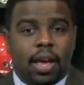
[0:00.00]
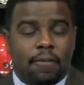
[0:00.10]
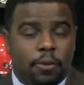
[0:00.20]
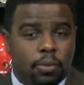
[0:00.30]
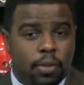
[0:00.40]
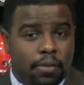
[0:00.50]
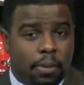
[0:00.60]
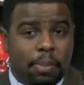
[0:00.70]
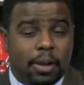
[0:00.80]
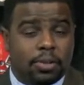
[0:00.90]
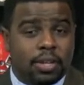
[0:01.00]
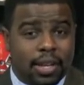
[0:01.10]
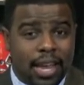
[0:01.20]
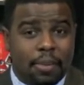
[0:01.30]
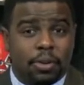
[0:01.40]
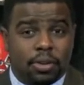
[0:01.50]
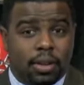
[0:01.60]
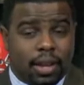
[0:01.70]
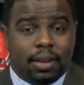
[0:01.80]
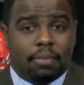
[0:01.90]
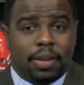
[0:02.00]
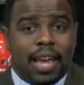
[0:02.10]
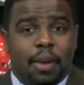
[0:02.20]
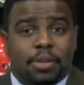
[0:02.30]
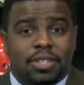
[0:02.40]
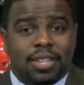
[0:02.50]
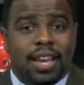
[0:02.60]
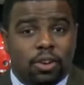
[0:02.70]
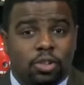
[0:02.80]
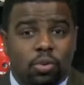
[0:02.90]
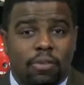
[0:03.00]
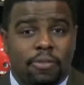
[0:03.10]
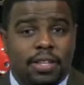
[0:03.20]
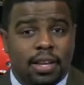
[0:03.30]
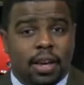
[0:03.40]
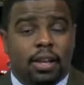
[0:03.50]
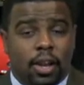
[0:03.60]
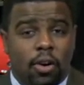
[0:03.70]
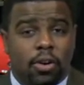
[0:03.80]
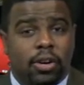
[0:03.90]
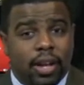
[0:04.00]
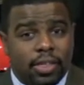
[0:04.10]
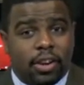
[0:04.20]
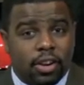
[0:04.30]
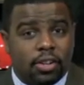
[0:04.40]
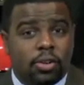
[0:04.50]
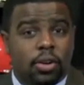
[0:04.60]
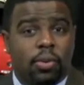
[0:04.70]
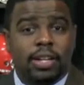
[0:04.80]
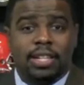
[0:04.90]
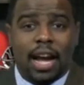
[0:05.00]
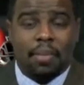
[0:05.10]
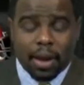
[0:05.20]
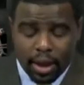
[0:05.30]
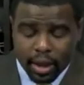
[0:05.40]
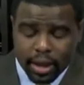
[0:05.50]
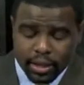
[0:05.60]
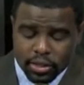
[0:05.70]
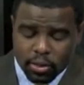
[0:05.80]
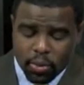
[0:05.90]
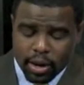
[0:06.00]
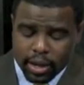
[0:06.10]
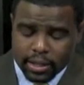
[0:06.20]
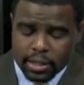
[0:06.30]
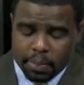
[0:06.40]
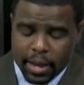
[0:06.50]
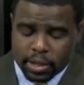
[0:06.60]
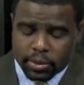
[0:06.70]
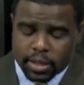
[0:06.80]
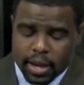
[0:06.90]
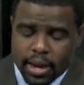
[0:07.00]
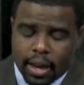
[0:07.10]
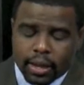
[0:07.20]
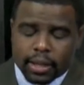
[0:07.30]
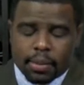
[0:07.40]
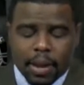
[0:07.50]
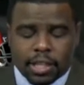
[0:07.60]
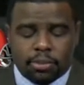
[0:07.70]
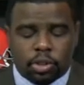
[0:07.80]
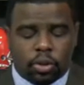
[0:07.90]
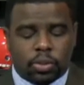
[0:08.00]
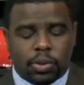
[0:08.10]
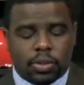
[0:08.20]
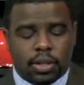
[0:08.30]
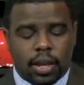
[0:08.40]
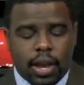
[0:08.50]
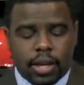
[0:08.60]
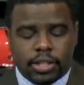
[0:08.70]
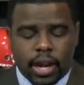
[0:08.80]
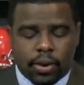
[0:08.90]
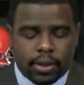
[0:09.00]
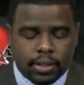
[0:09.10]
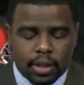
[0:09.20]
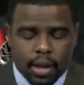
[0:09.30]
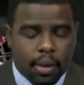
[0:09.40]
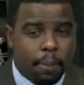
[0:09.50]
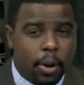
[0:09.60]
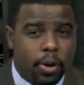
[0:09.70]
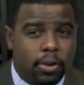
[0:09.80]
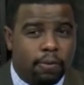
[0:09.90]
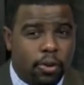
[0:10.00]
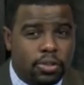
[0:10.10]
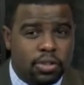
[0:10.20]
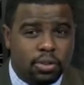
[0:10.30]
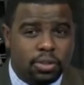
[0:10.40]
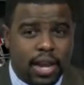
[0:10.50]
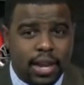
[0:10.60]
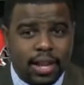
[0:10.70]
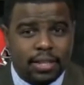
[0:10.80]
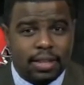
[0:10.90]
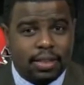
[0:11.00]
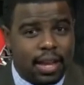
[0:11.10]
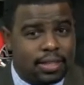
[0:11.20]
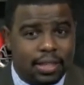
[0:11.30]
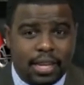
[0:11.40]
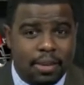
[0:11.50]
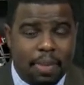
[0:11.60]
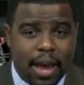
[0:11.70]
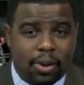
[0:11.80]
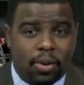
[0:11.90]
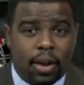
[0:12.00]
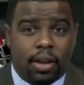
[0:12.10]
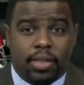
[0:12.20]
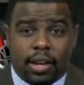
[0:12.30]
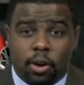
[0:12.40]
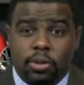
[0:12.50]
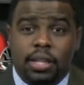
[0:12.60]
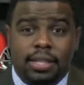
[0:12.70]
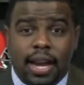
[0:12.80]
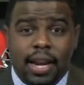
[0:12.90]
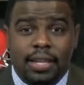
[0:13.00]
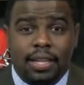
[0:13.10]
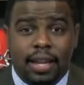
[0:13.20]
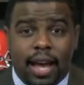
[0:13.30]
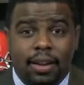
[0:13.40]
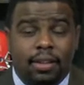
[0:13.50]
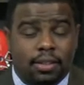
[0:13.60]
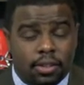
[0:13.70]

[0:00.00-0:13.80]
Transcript: If you if the Bills can able to can be able to stay in those run fits longer, they're going to do a great job against the run against the Patriots. Now look at the matchup: George Wilson and Jairus Byrd versus those tight ends. That's the key battle. They go to the tight ends a lot.